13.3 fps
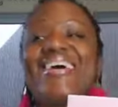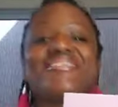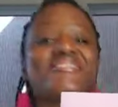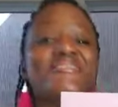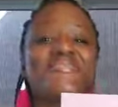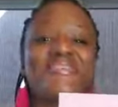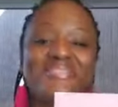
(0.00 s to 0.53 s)
how
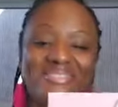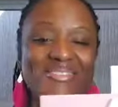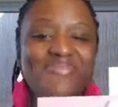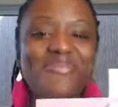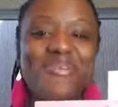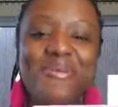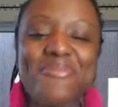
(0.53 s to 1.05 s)
to work this
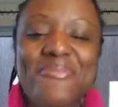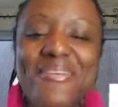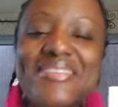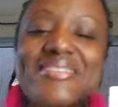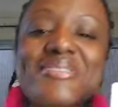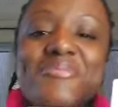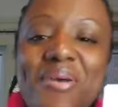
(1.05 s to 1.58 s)

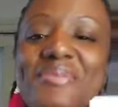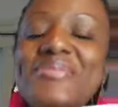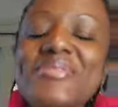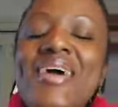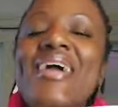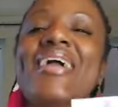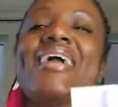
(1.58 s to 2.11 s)
WordPress, this
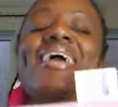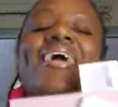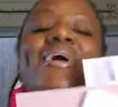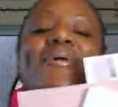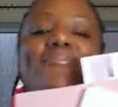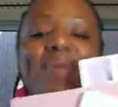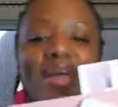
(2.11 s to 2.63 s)
website
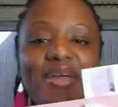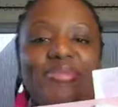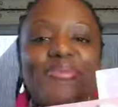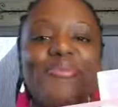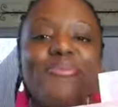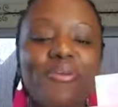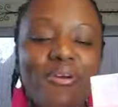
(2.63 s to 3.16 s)
made
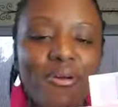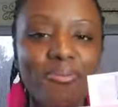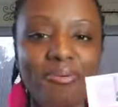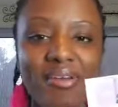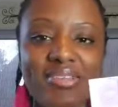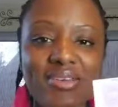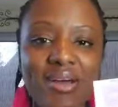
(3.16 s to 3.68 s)
through
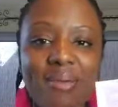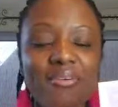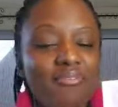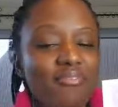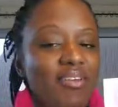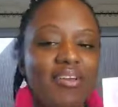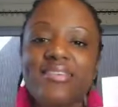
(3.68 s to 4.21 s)
WordPress. So I'm
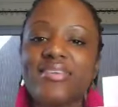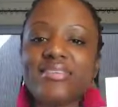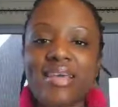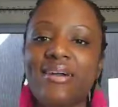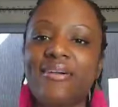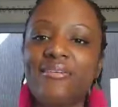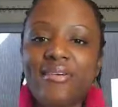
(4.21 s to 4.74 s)
gonna figure this
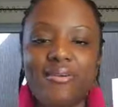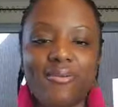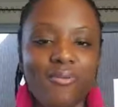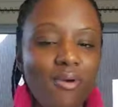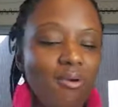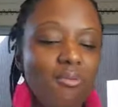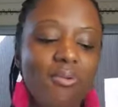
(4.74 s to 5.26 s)
out
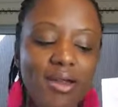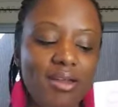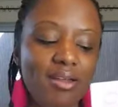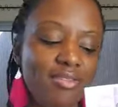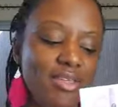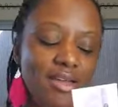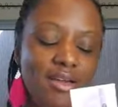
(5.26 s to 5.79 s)
one way
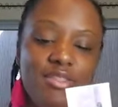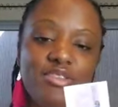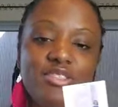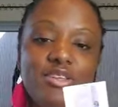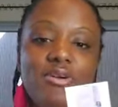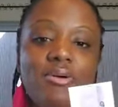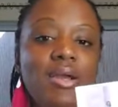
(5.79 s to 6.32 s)
or the other.
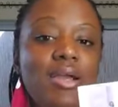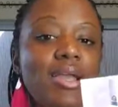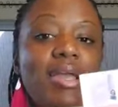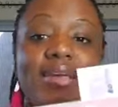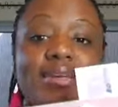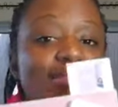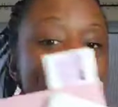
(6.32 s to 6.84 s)
So
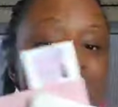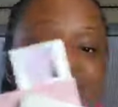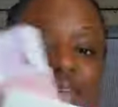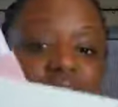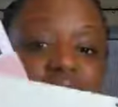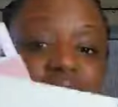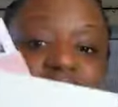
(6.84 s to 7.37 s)
it's
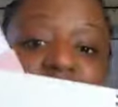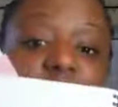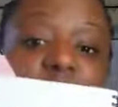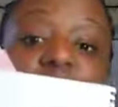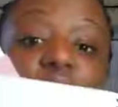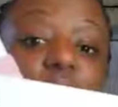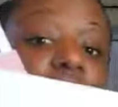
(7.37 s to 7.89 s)
this is
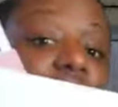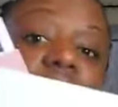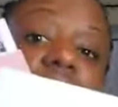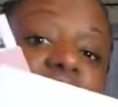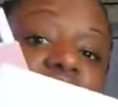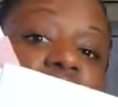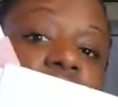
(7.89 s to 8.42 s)
still forty
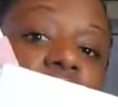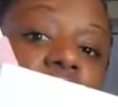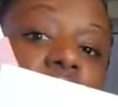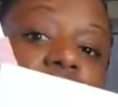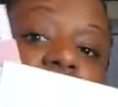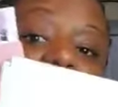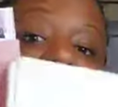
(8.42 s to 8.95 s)
dollars, y'all.